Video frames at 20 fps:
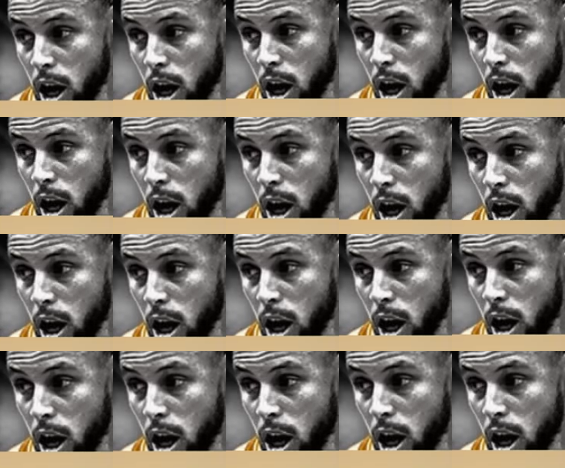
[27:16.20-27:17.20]

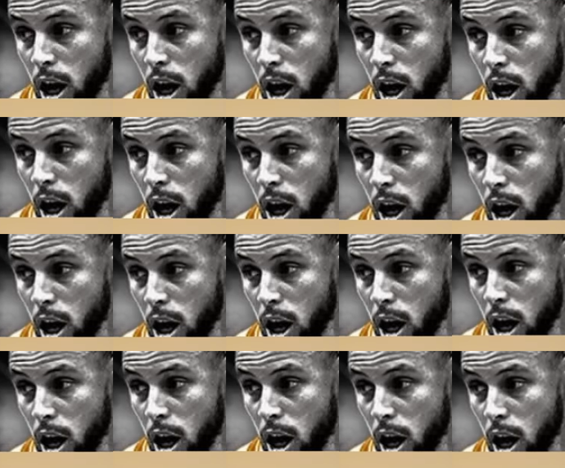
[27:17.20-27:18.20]

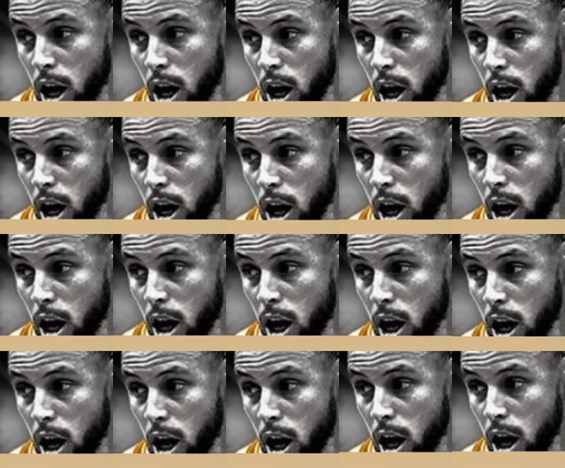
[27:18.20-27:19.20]

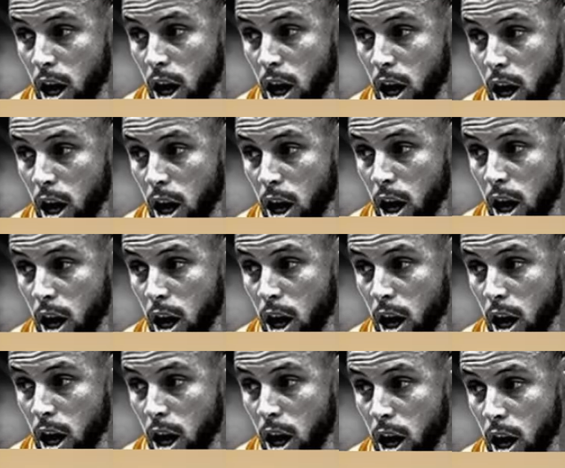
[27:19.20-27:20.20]

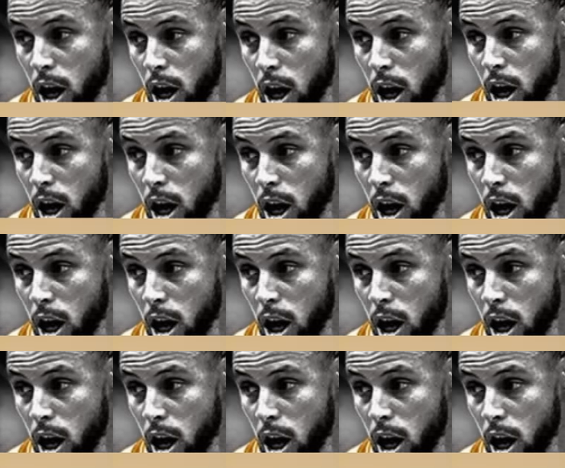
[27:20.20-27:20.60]
(silent)